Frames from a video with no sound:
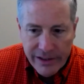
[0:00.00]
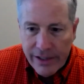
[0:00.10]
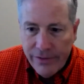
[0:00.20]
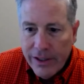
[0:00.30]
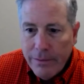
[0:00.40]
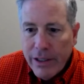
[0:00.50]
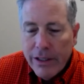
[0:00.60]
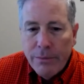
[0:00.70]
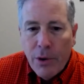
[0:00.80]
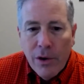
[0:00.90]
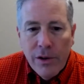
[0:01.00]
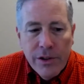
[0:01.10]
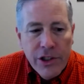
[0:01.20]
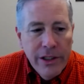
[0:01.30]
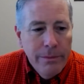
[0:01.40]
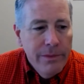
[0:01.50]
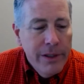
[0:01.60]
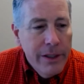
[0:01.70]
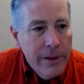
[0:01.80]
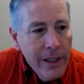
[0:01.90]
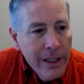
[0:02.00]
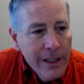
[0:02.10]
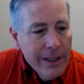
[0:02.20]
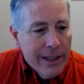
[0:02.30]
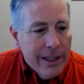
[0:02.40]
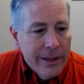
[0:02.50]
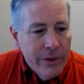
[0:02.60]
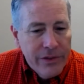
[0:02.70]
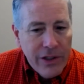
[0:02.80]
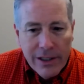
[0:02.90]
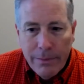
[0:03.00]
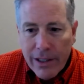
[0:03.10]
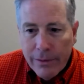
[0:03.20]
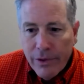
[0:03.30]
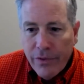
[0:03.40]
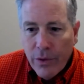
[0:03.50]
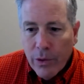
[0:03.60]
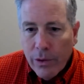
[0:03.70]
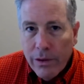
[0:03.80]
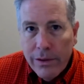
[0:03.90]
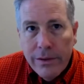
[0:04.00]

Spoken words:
definitely been a partnership. I think we've talked about it before.